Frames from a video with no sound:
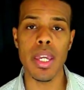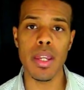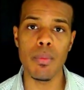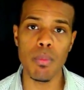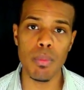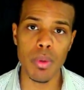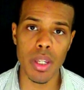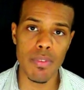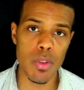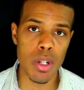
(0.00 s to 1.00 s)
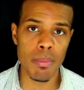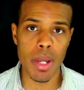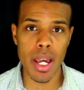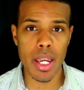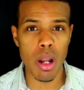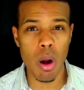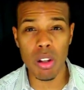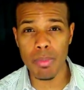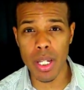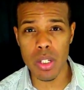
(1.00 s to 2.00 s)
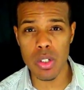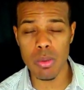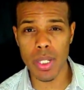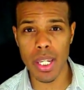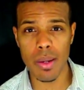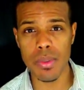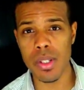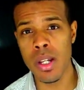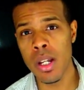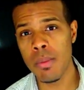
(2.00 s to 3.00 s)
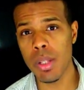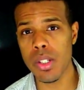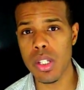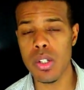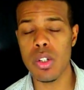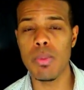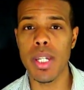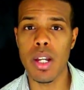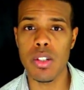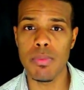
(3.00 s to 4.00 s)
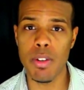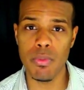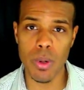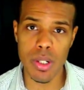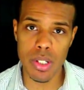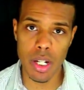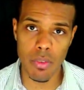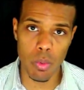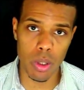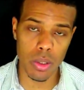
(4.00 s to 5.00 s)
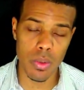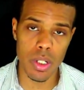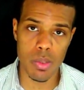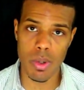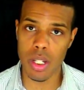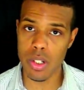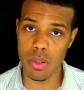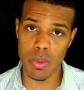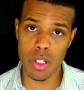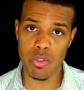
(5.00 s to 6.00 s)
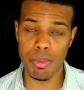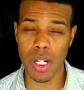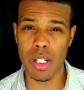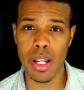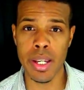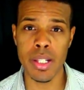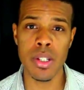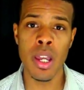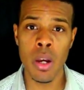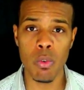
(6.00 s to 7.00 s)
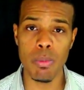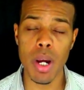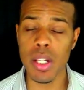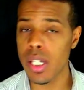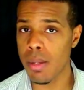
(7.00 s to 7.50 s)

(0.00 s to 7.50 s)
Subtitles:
and if you combine all of my YouTube accounts plus the YouTube accounts of my friends that I've worked on, as well as the ones for my clients, we probably